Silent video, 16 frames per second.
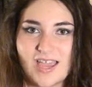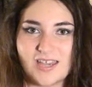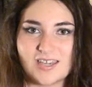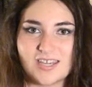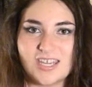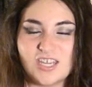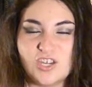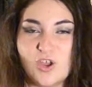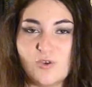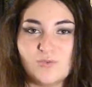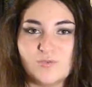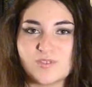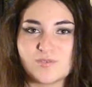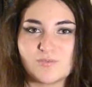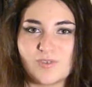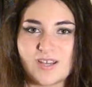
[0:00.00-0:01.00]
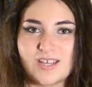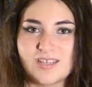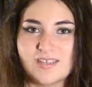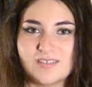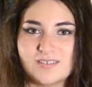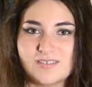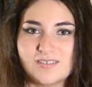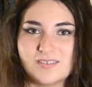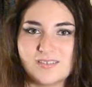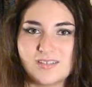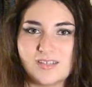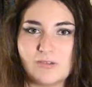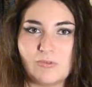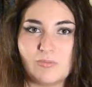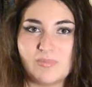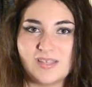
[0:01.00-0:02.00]
and he knows what
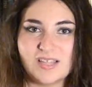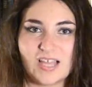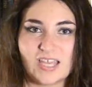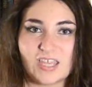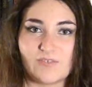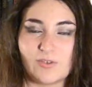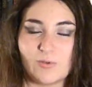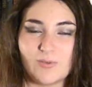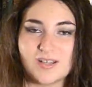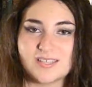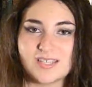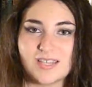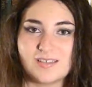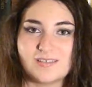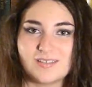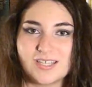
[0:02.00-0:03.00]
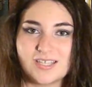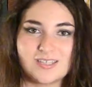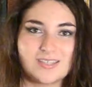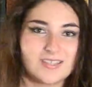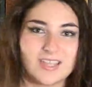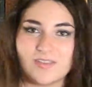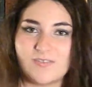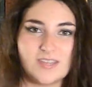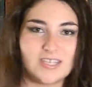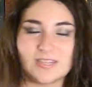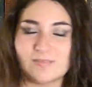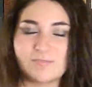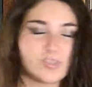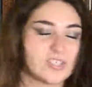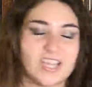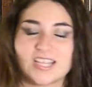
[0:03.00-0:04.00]
it will be like if he wasn't. Like, if he
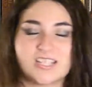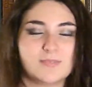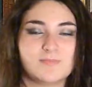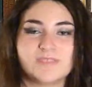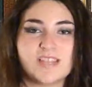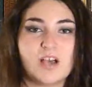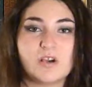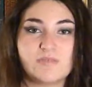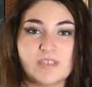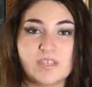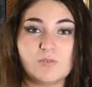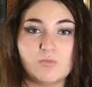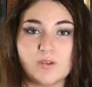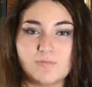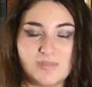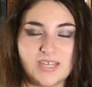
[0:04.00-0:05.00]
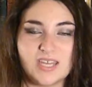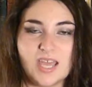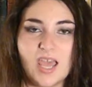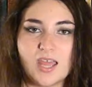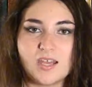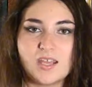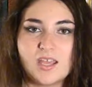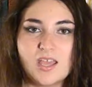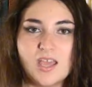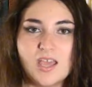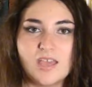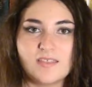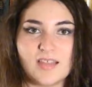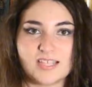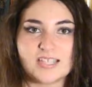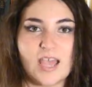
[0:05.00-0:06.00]
didn't protect himself, he would be dead.
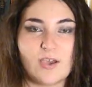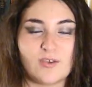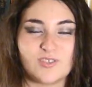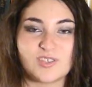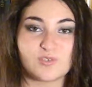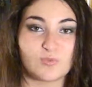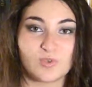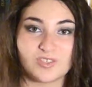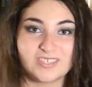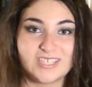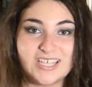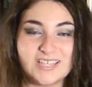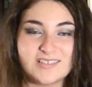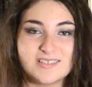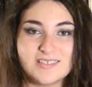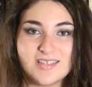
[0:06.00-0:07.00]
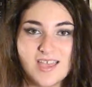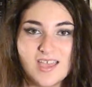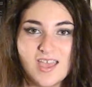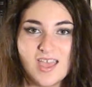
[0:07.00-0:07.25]
That's how this world is.